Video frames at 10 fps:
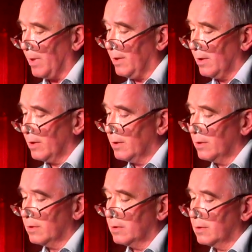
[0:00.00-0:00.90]

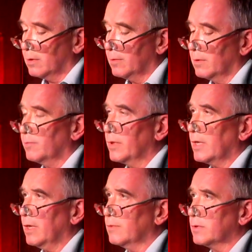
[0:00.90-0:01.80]
but
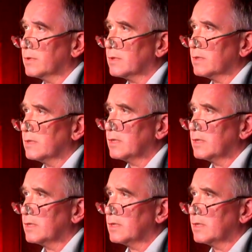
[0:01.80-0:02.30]
the urn was